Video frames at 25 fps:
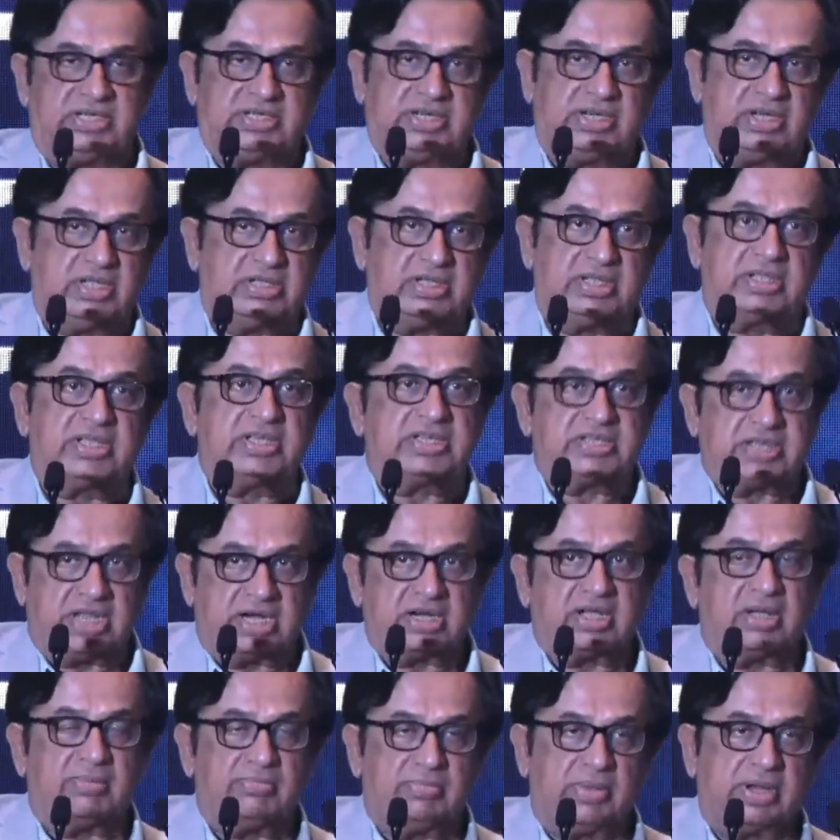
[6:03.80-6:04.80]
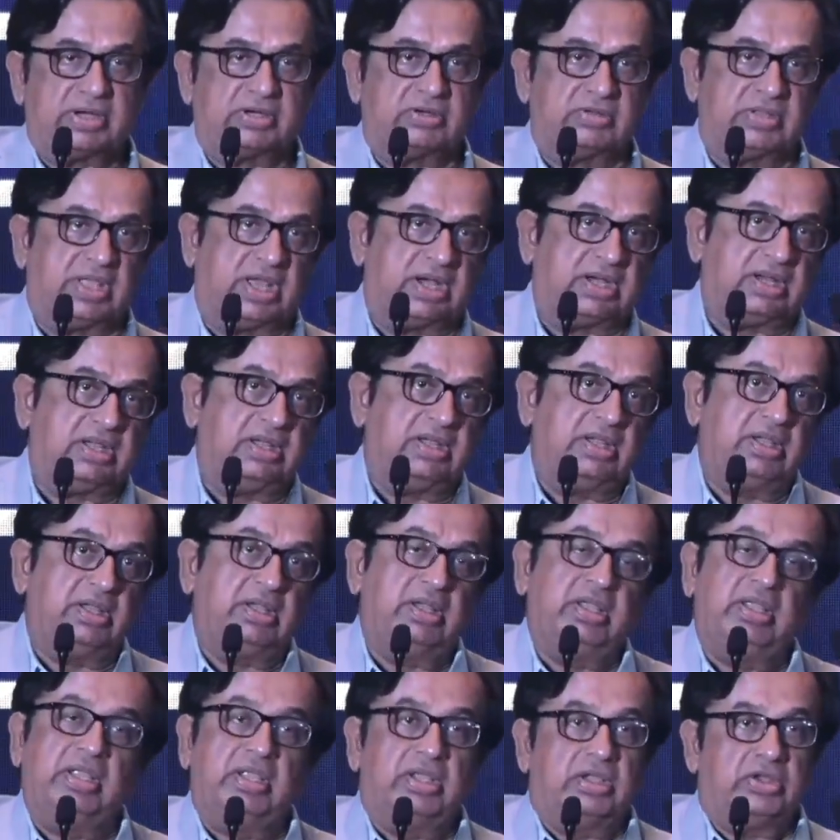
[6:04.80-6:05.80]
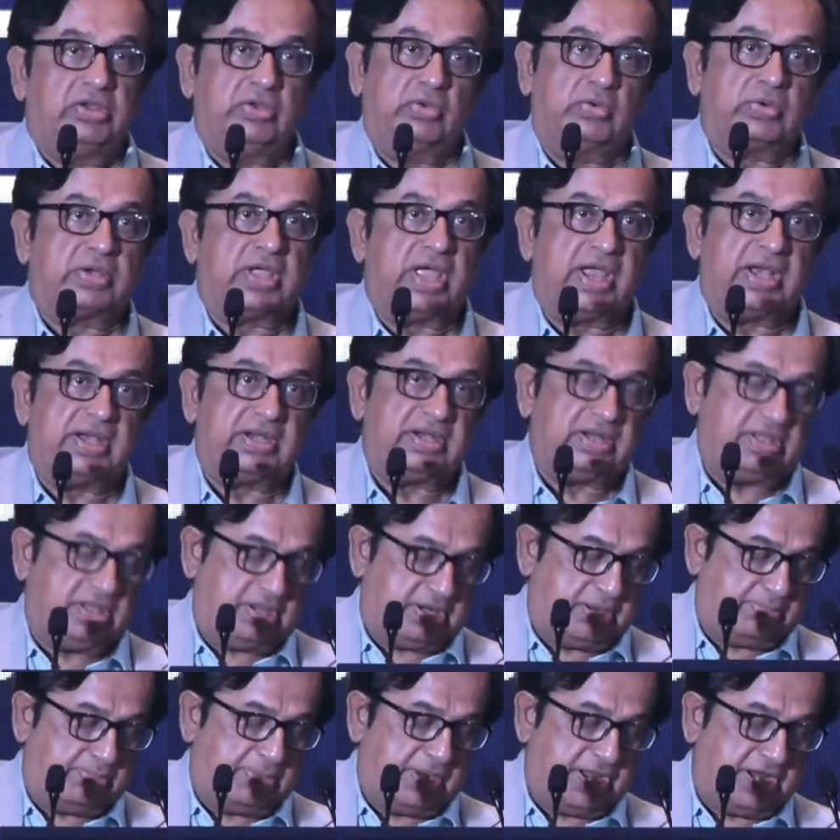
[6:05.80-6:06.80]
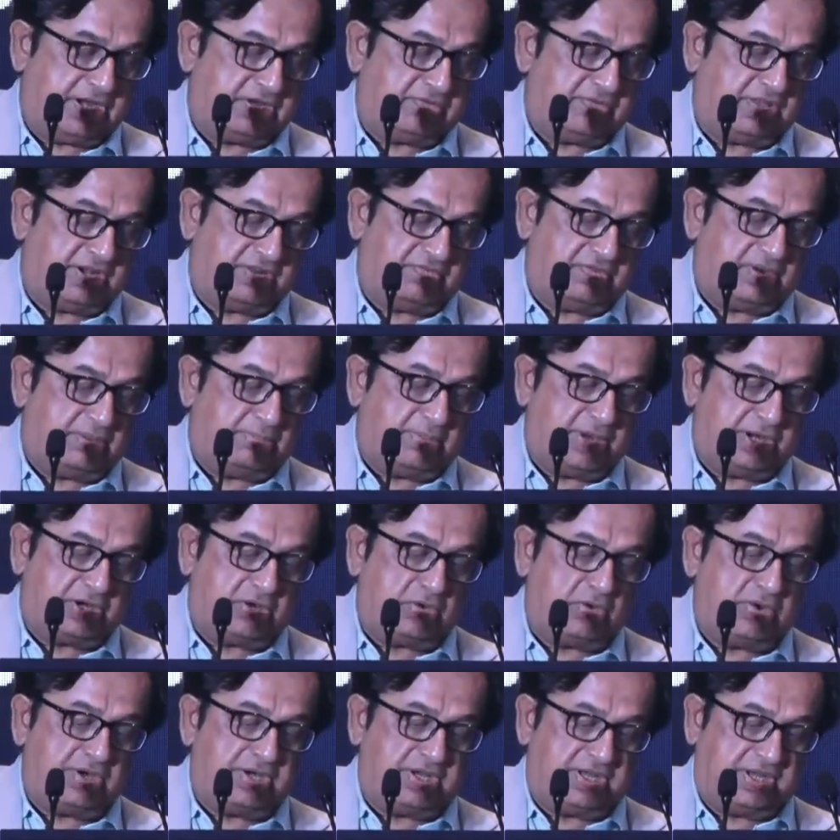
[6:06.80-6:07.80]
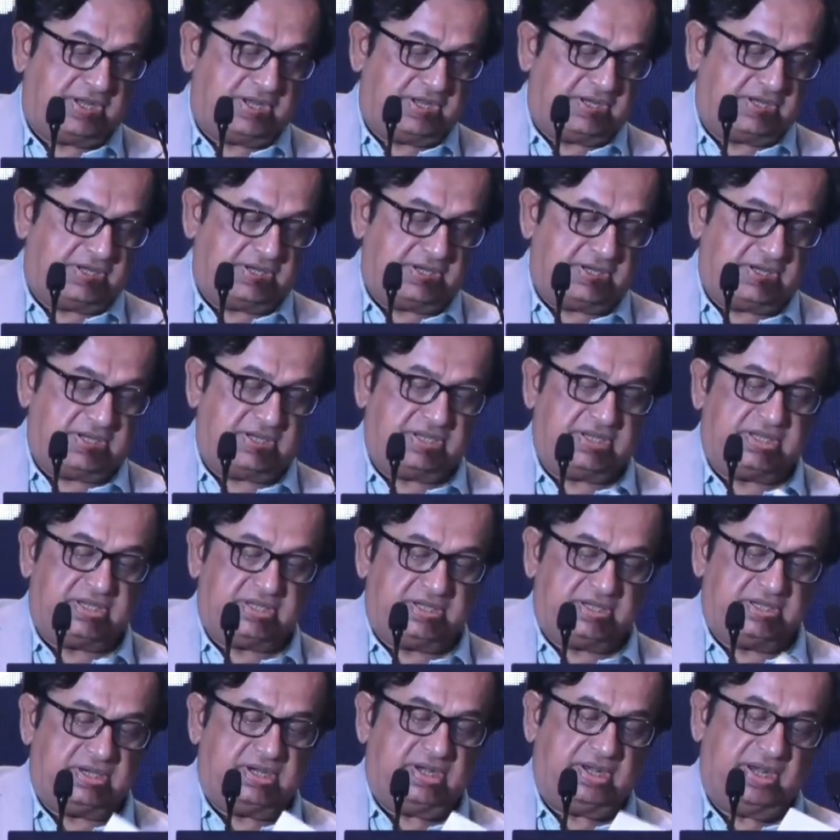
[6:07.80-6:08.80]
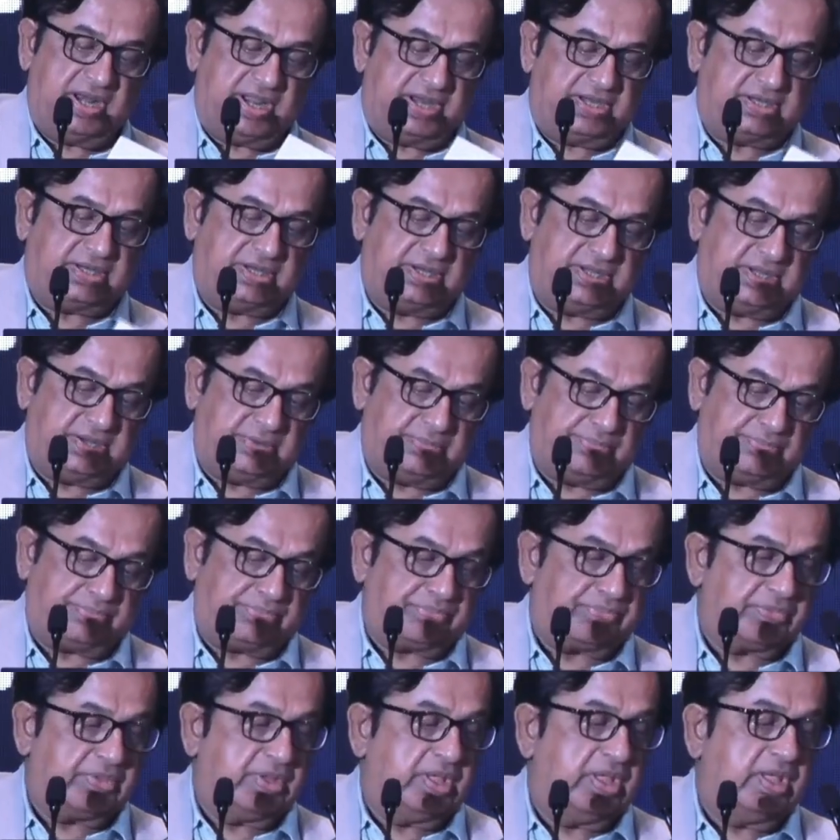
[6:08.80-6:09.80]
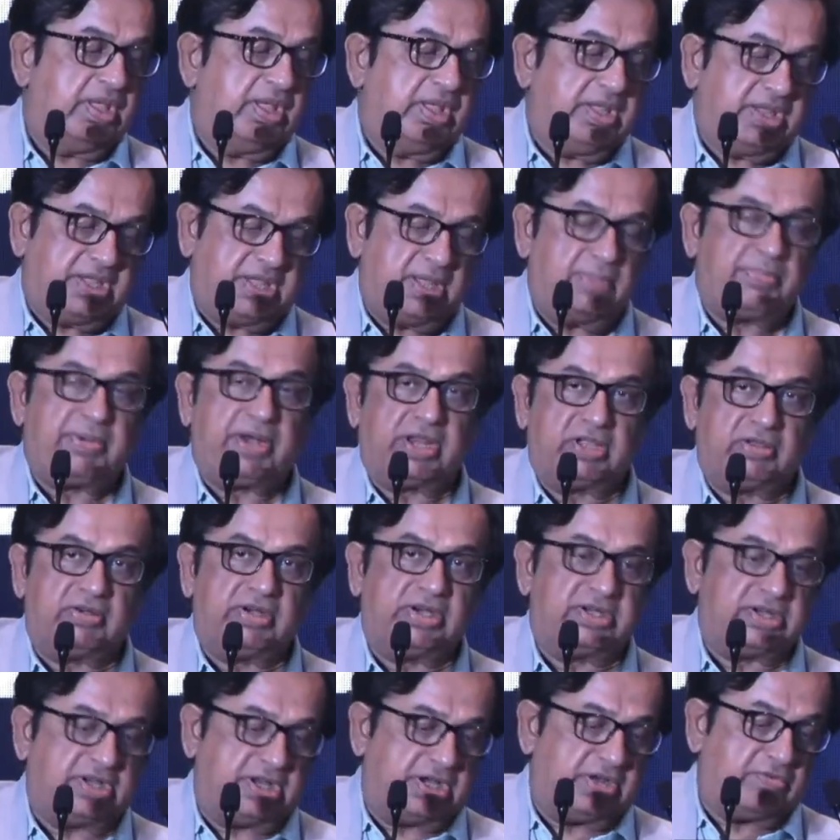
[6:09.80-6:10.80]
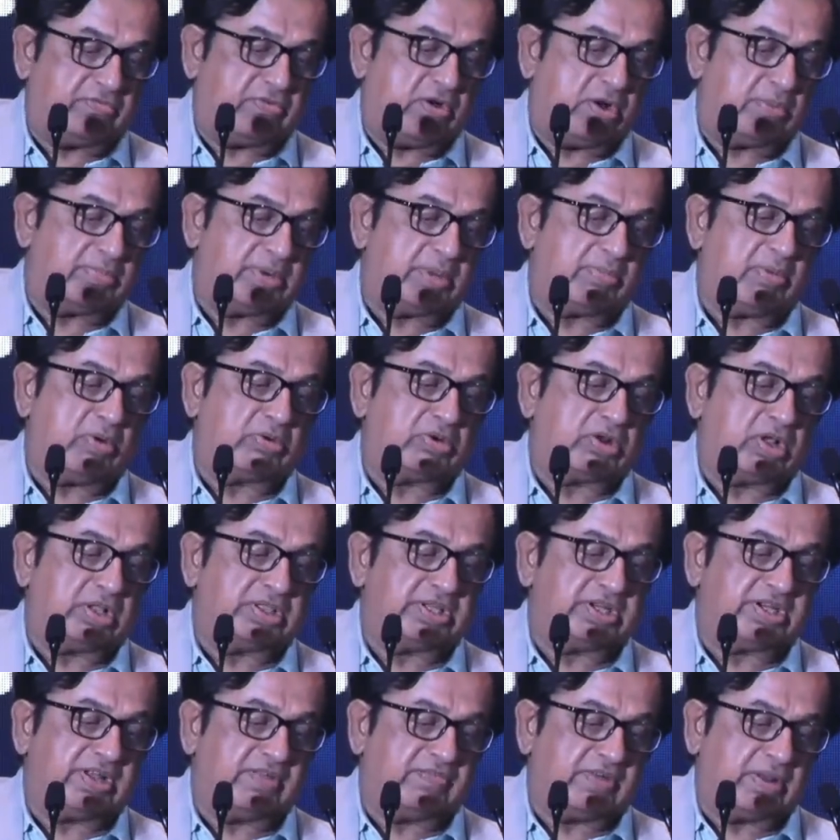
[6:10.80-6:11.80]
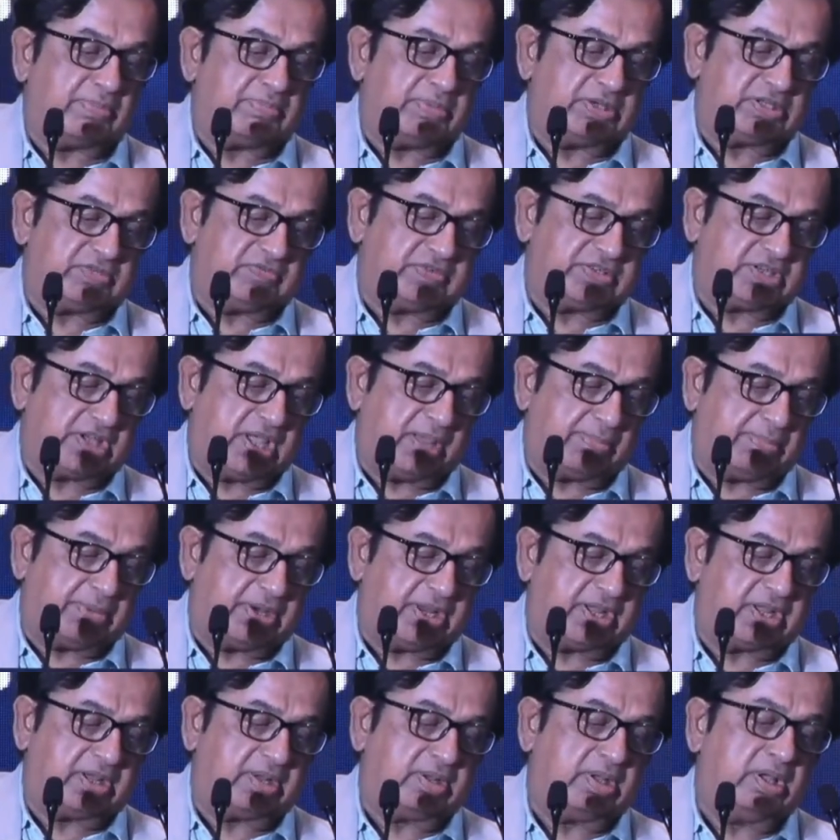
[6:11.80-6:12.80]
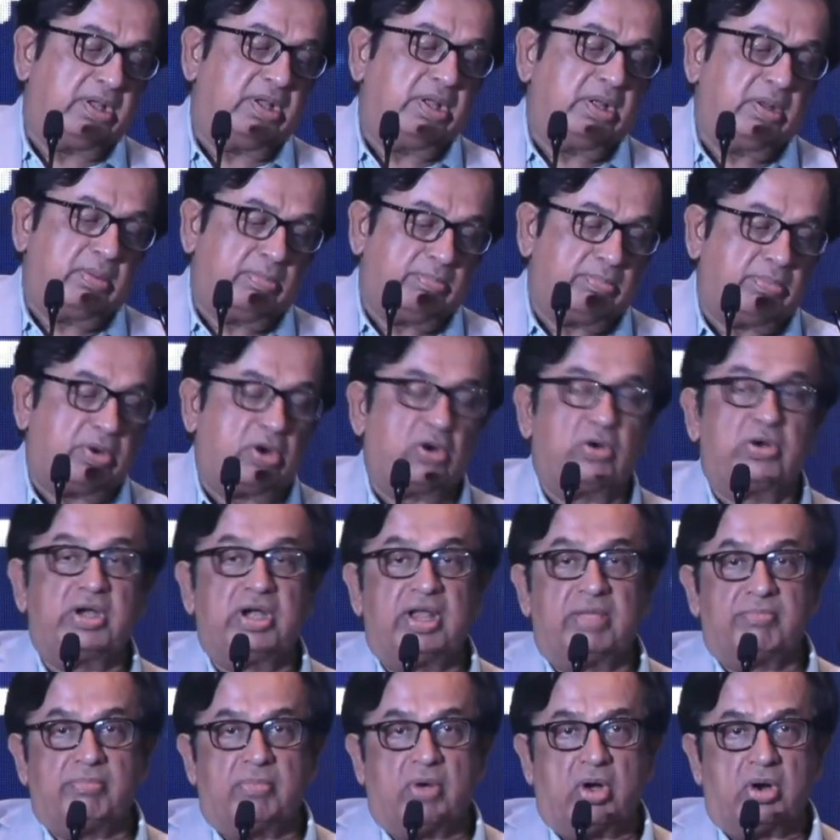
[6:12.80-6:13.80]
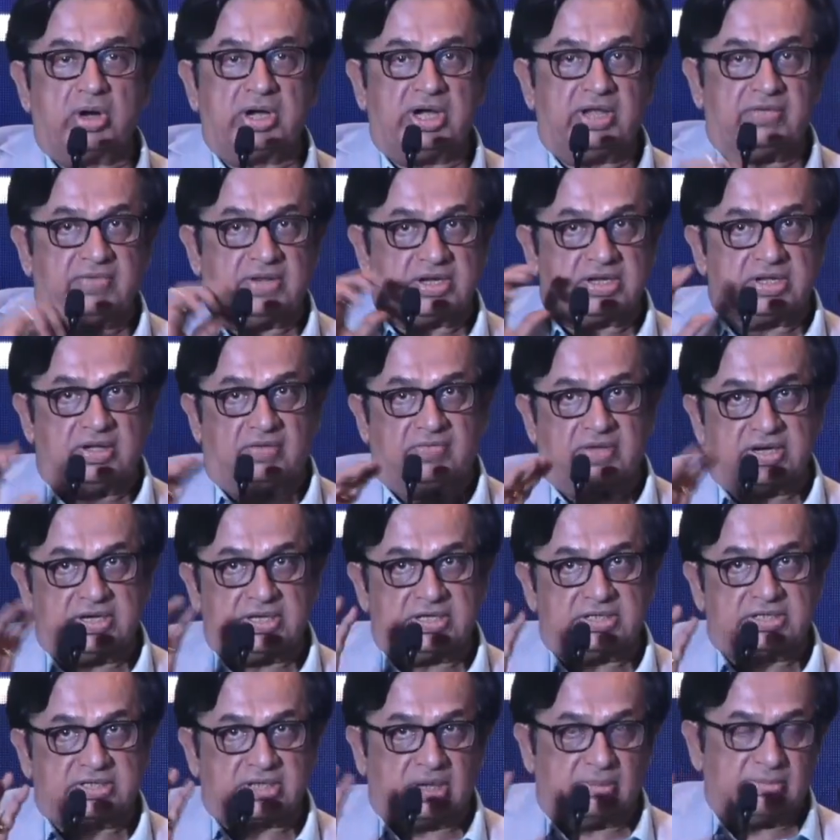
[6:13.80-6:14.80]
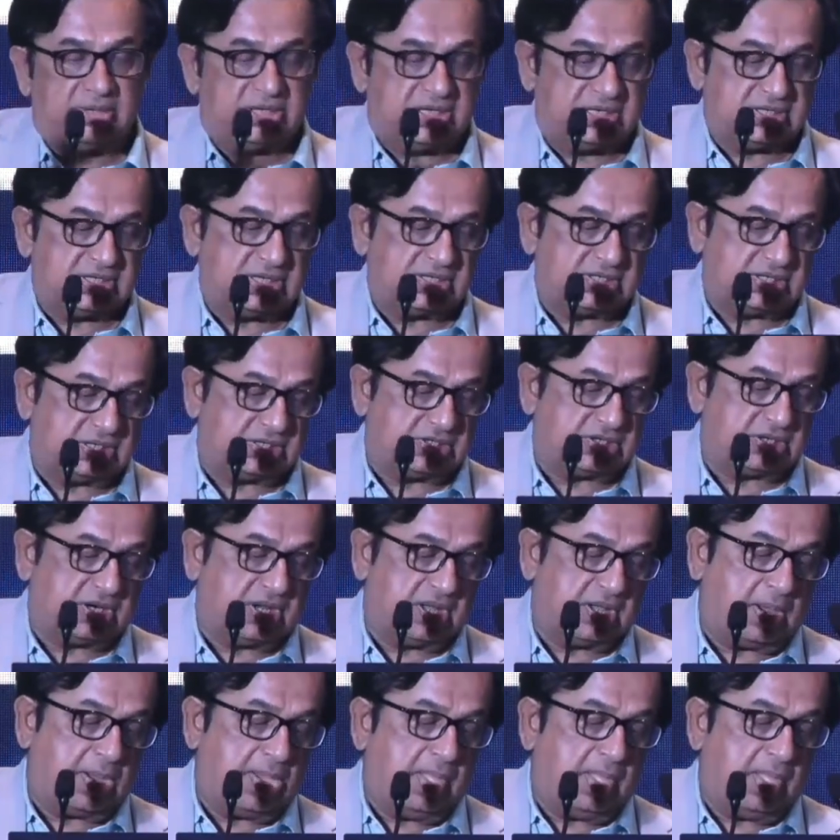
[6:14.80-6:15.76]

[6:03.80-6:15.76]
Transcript: and other things, I'll come back to that, you can reply it very well, but don't take it lightly. Keep regulator informed about all the developments which are happening, board level governance committees, etc.